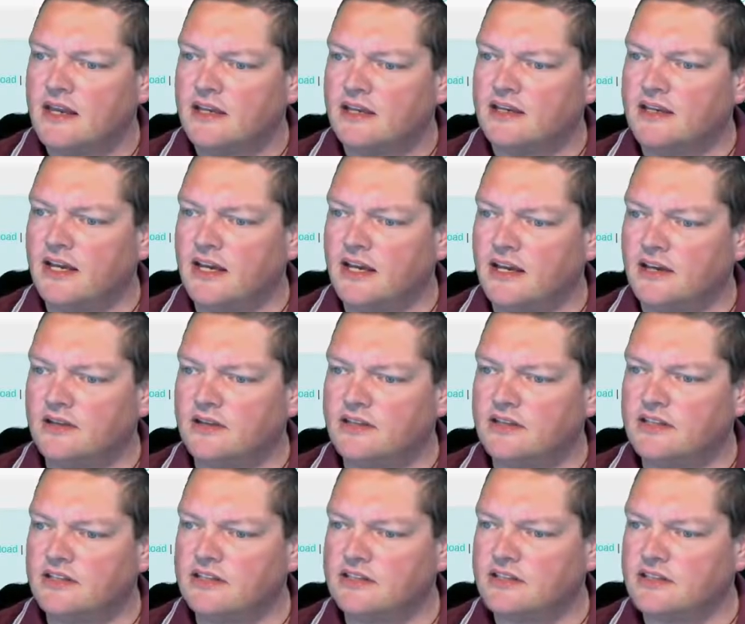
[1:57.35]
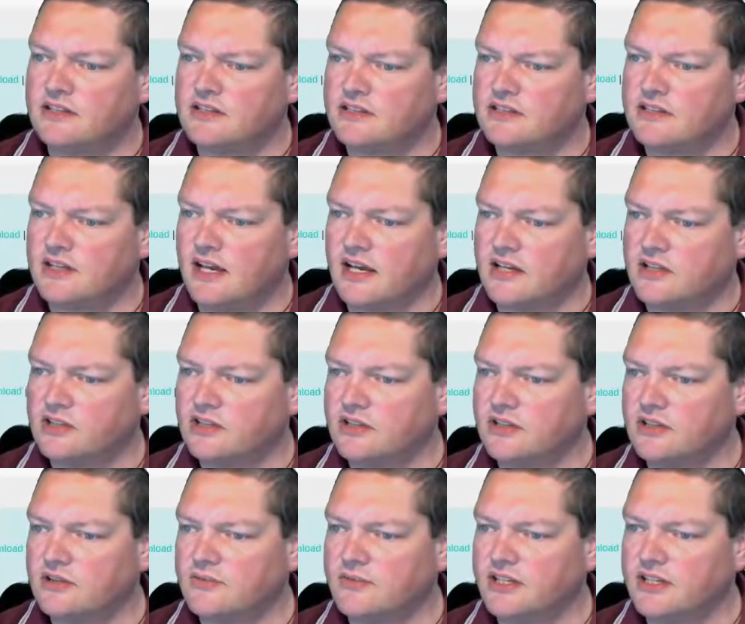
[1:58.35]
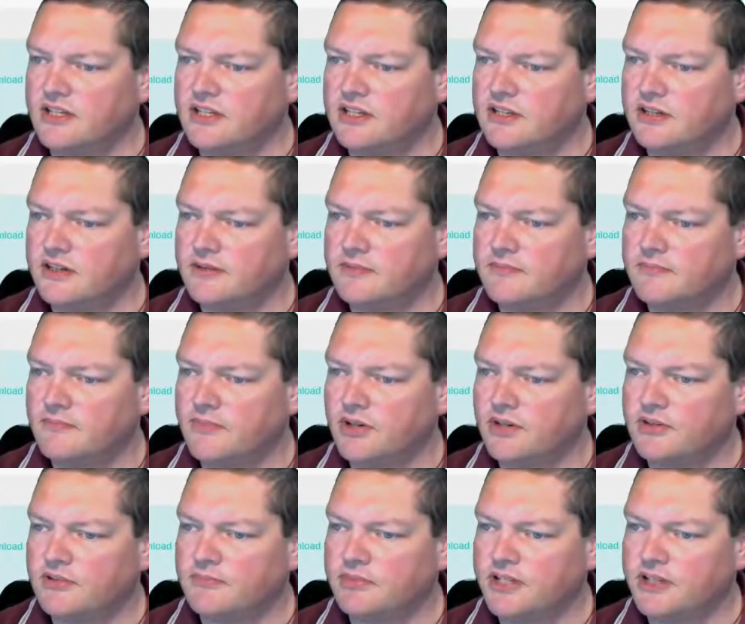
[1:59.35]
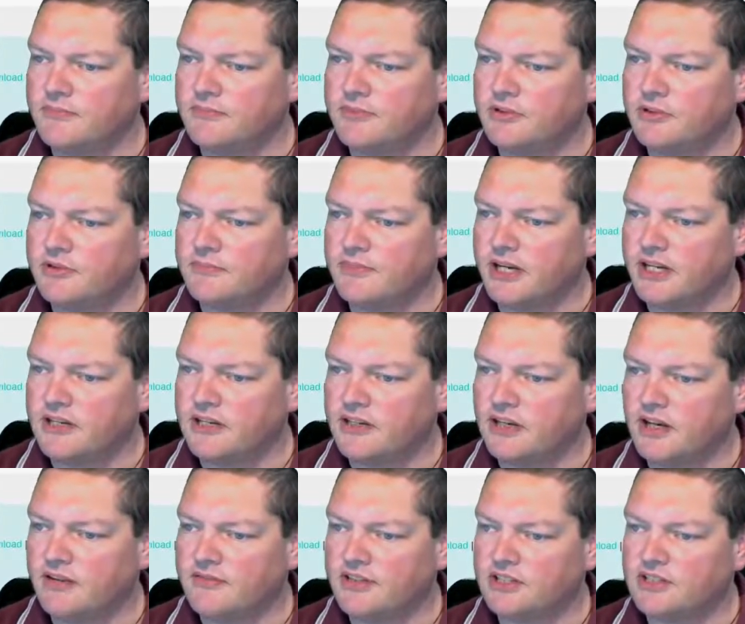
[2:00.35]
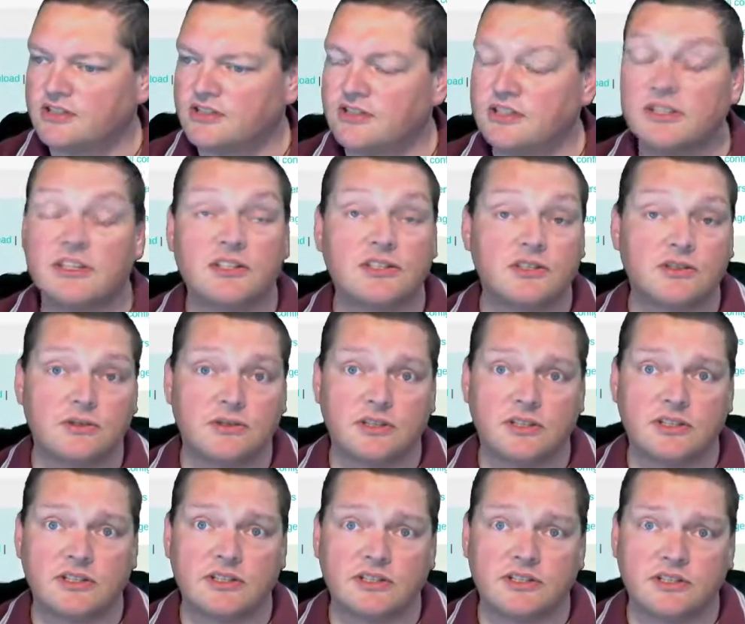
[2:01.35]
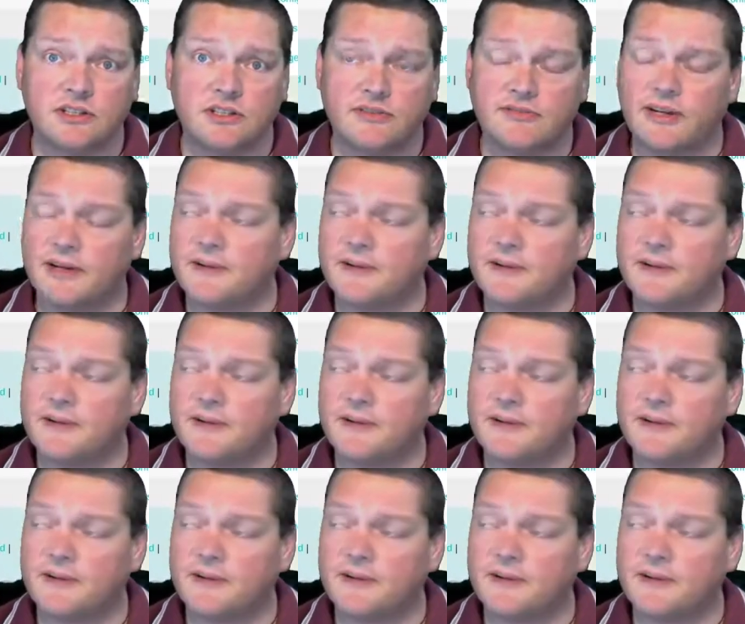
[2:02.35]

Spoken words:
Now this is actually the one here, mod BigBlueButton. I've actually got installed on this server,